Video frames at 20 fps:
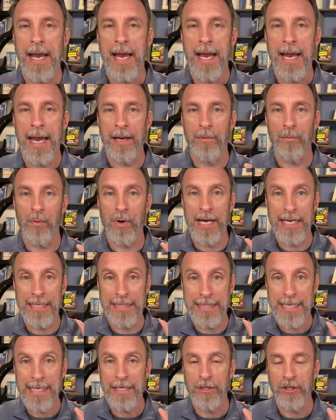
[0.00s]
and what I
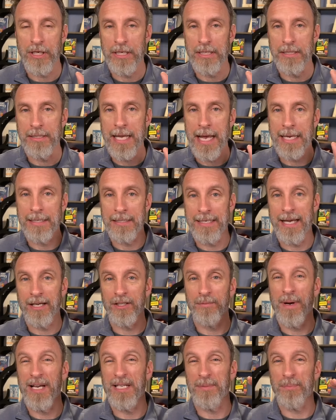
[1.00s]
teach is that sales
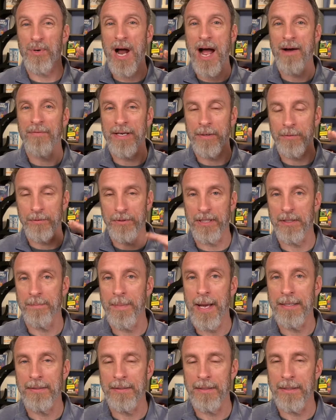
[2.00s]
minus profit equals
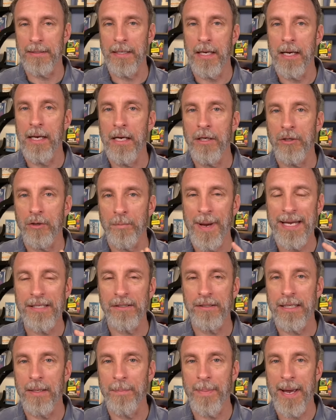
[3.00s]
expenses. So
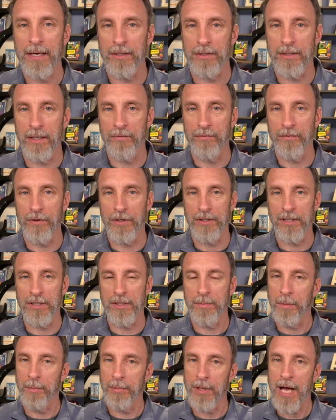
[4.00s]
basically, the pay yourself first
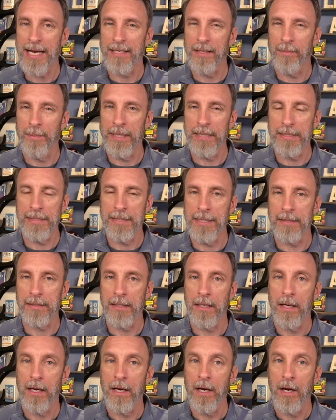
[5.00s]
system applied to business,
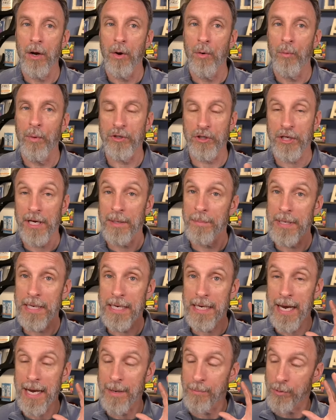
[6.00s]
which can
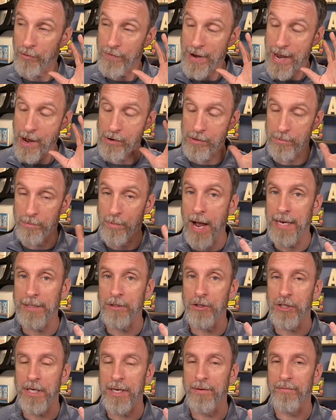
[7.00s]
be a profound mind
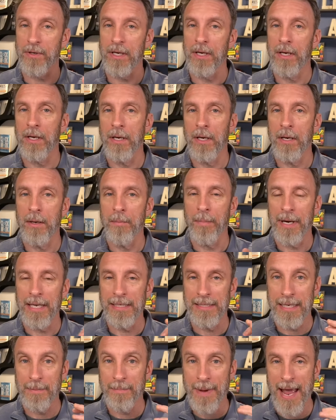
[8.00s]
shift, but it's
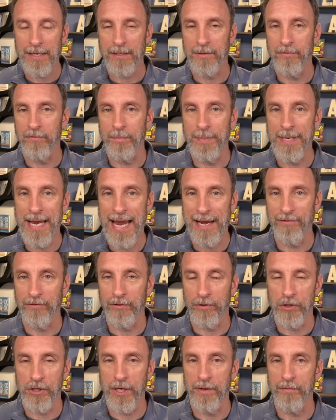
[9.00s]
a massive behavioral
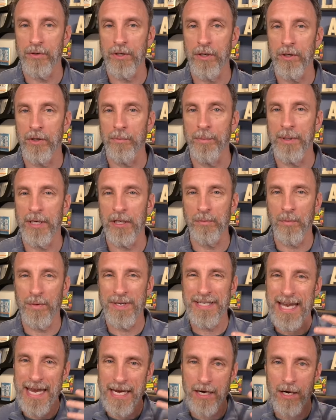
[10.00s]
shift too, because when we
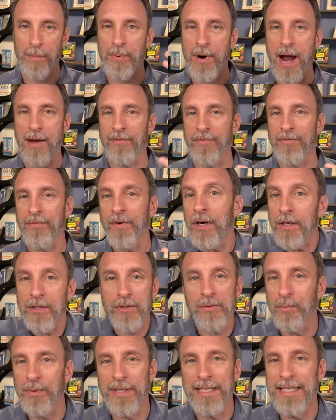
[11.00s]
take our profit
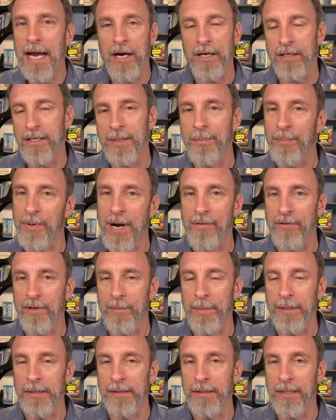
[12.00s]
first, we guarantee
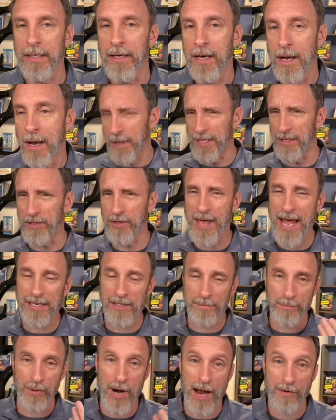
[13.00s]
profitability. So that's
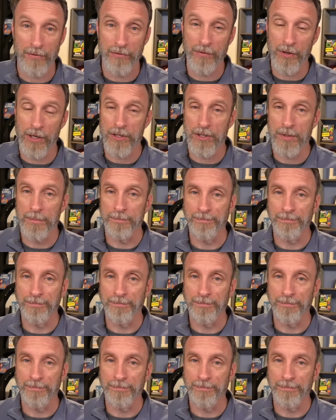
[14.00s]
profit first.